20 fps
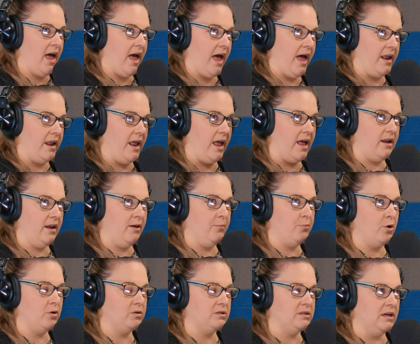and any
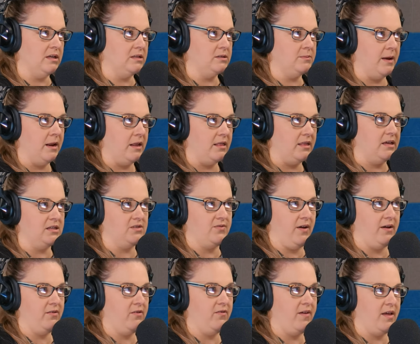proceeds made at these
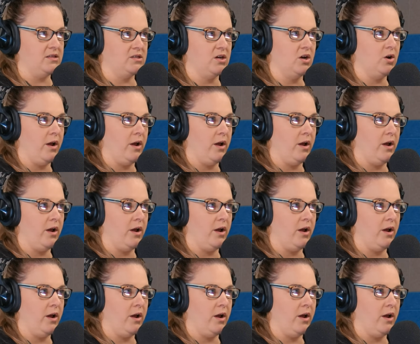5 events are